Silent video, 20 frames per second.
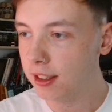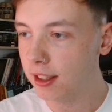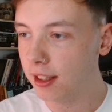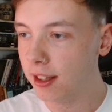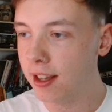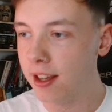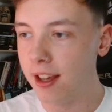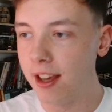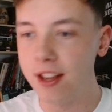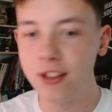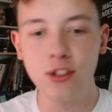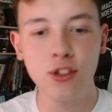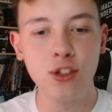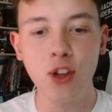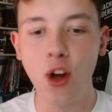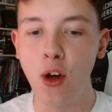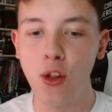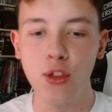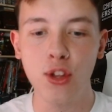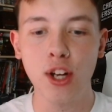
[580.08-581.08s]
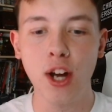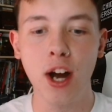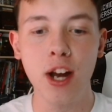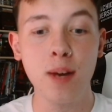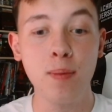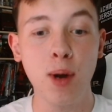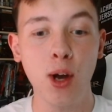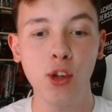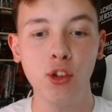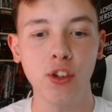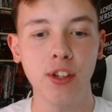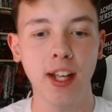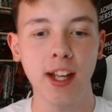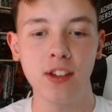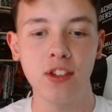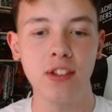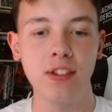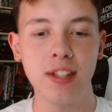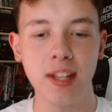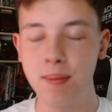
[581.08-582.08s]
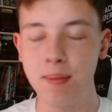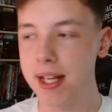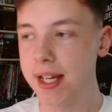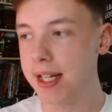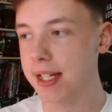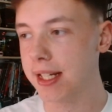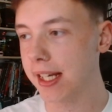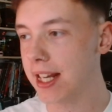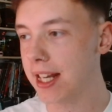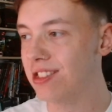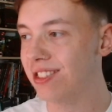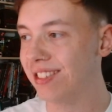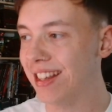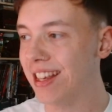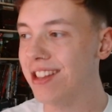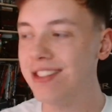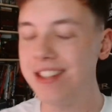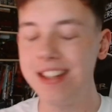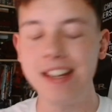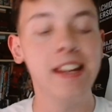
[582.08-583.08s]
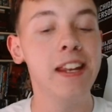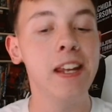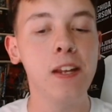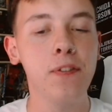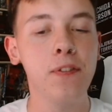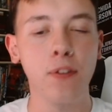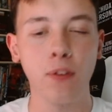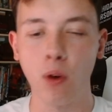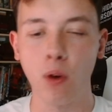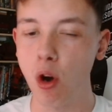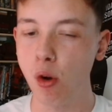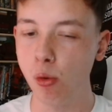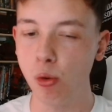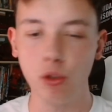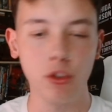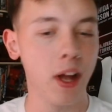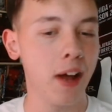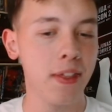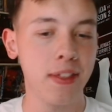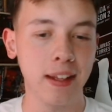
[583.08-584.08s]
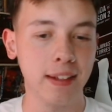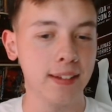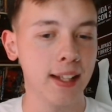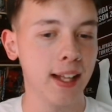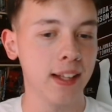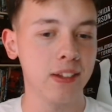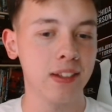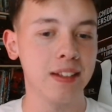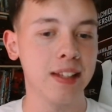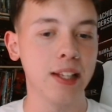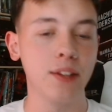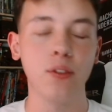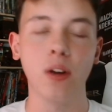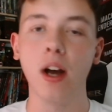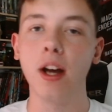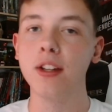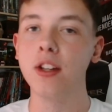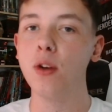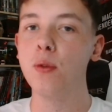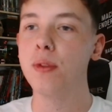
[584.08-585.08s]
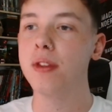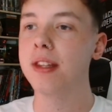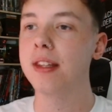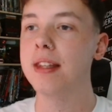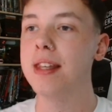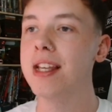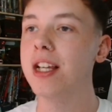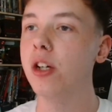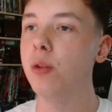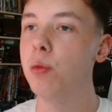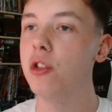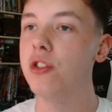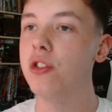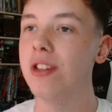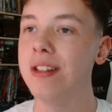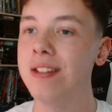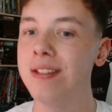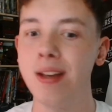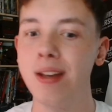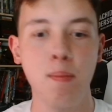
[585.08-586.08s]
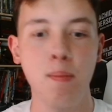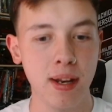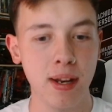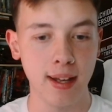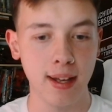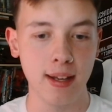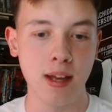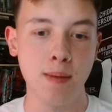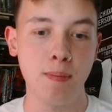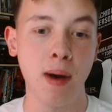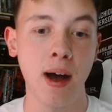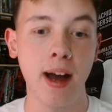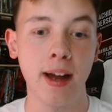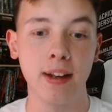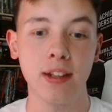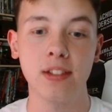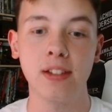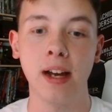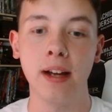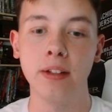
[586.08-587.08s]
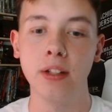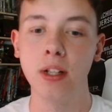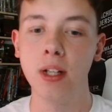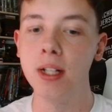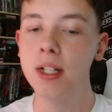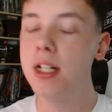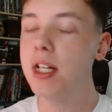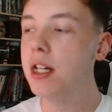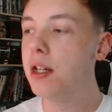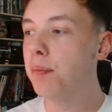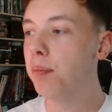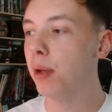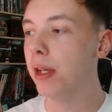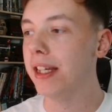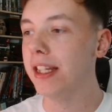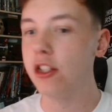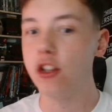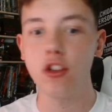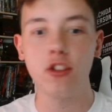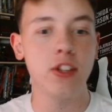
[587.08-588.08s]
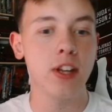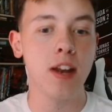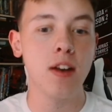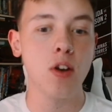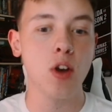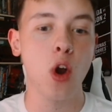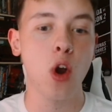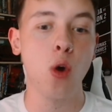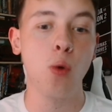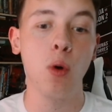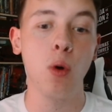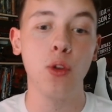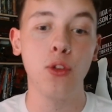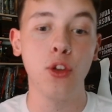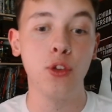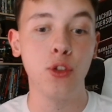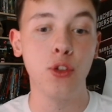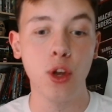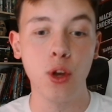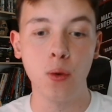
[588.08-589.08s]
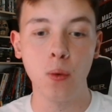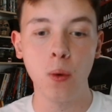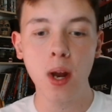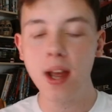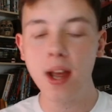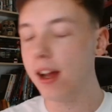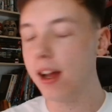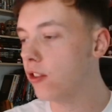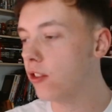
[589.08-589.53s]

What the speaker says: is not the kind of person that gets intimidated. Against Izzy, he froze. I think that's a different... I don't think he was intimidated by Adesanya, but he just didn't know what to do. And